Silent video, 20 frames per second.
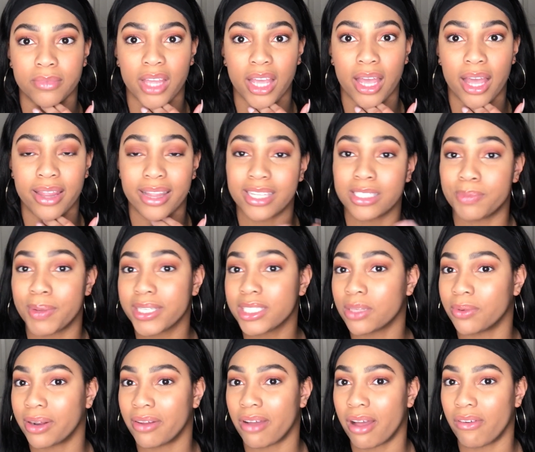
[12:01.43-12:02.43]
And that's basically what
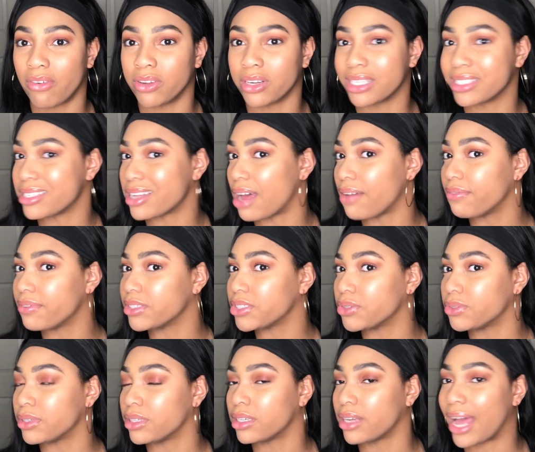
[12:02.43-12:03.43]
I have on. Aside for
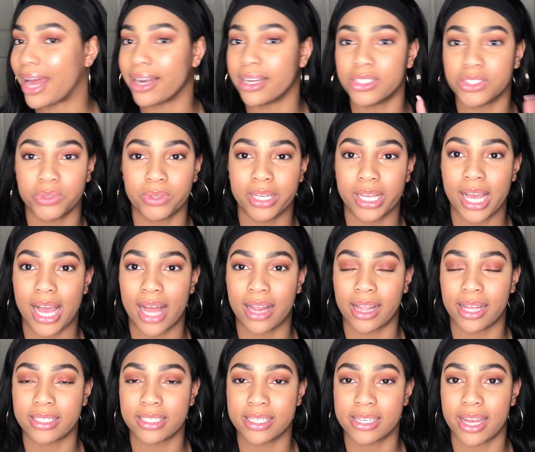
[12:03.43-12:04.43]
I didn't do any highlight
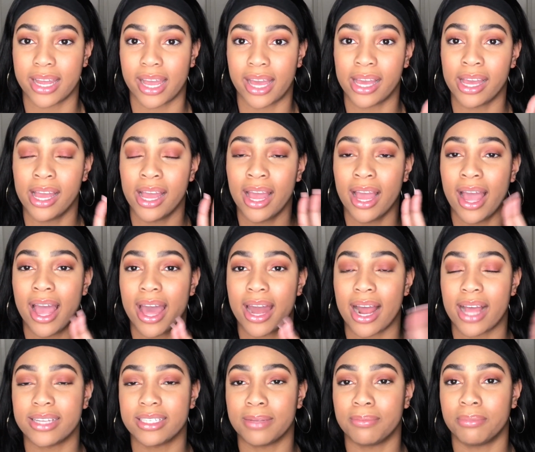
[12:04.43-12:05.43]
today, and I
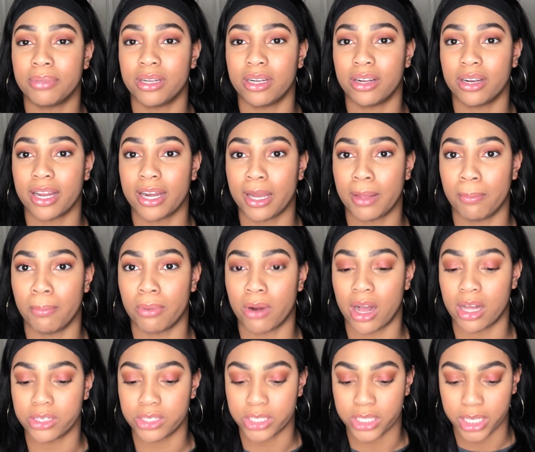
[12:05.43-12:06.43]
didn't put on any
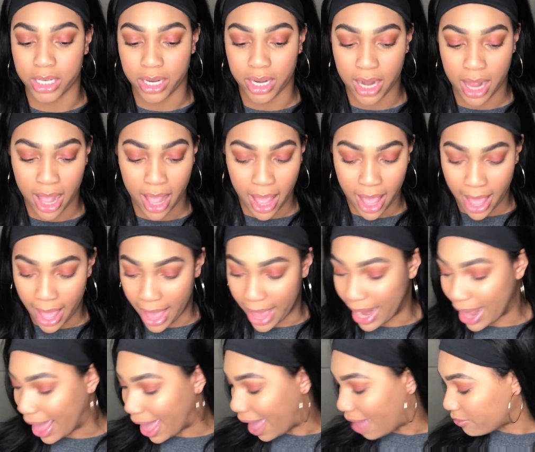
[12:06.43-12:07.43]
bronzer. And I
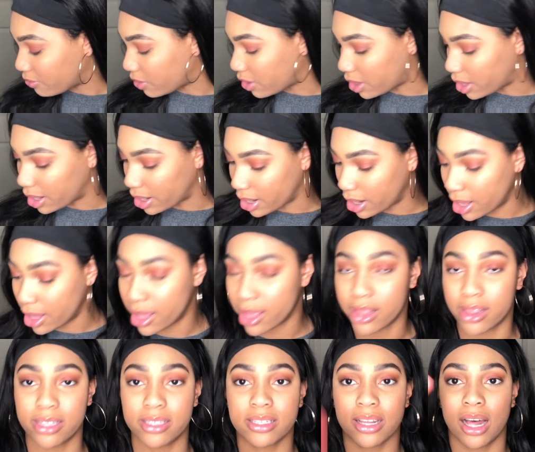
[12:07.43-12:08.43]
have on
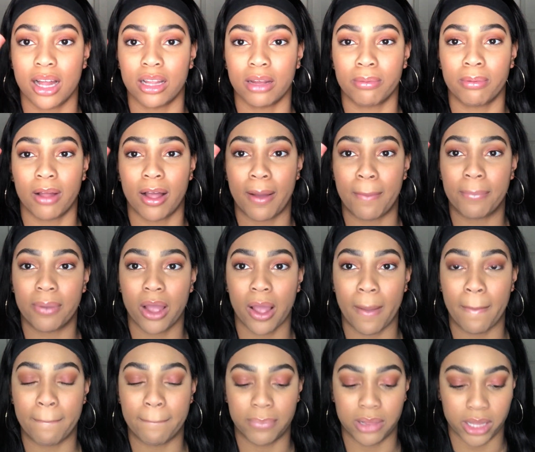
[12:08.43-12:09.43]
this Colourpop
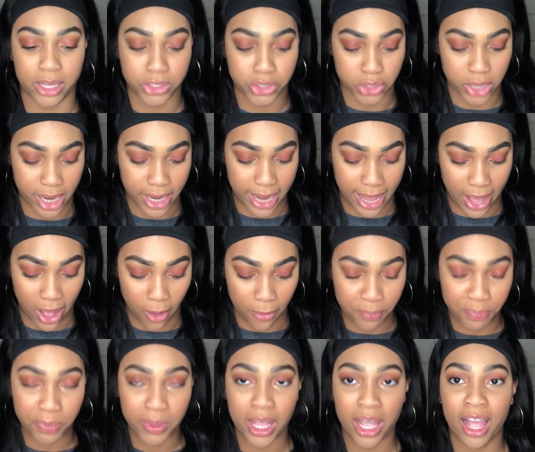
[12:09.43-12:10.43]
blush right now,
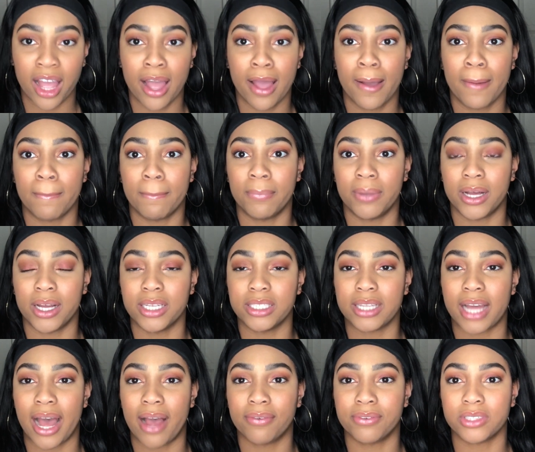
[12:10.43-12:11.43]
but
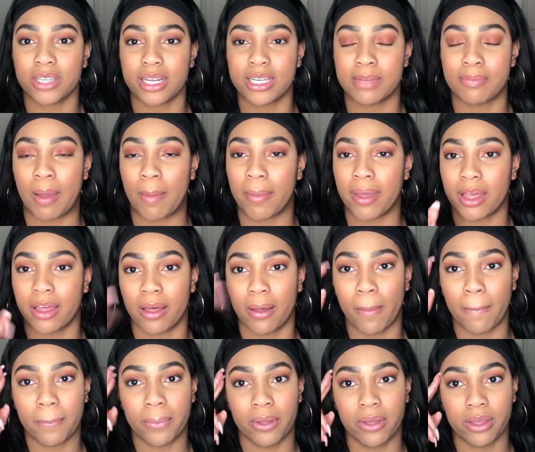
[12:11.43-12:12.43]
after I did my
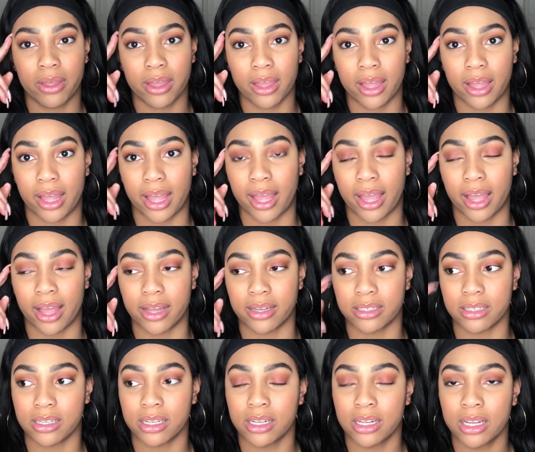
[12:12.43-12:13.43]
makeup and
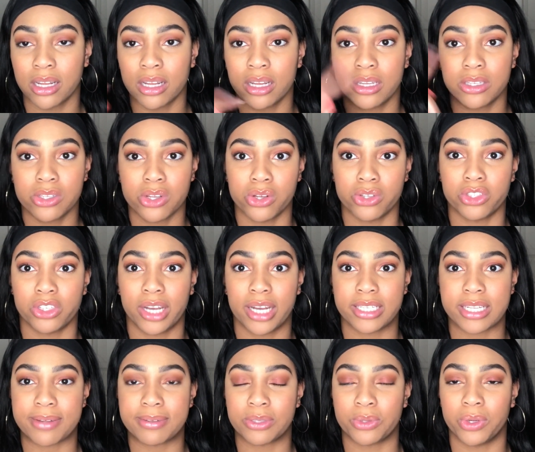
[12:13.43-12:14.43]
told you guys I
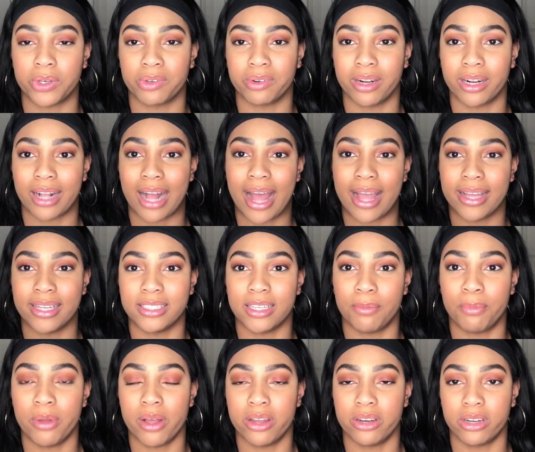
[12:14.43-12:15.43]
was going to work, I ended up
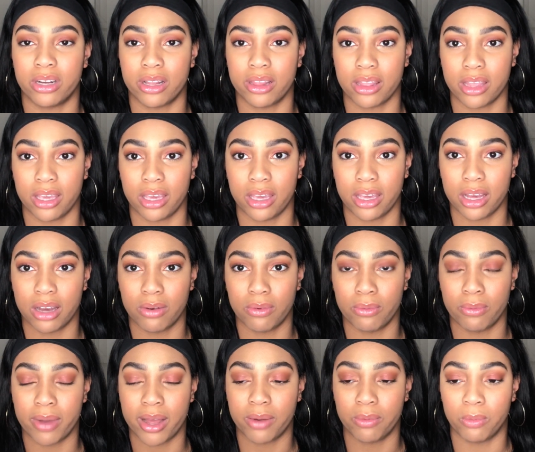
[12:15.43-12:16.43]
putting on the
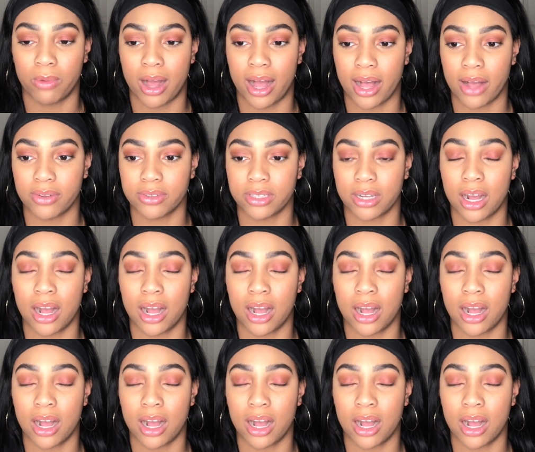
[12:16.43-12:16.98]
Wet n Wild